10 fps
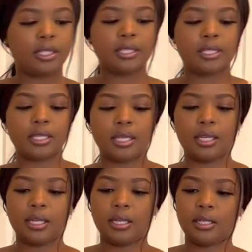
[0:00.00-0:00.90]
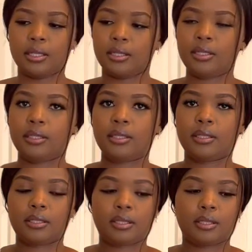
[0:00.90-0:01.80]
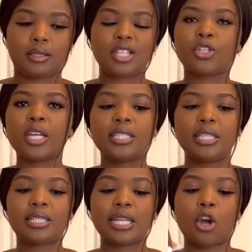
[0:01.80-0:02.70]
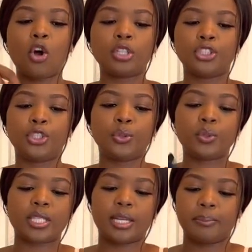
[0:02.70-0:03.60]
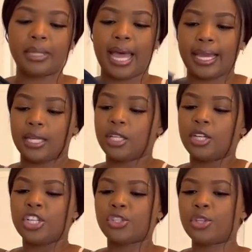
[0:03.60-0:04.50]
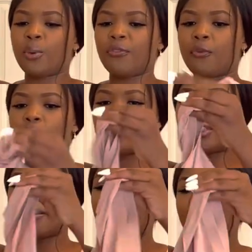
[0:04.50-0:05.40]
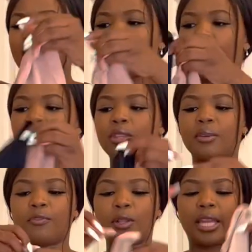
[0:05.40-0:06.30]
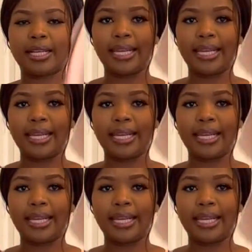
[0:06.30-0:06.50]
this in, as you can see, it's like all nudes and black. So there were four of them, and I think I bought them for like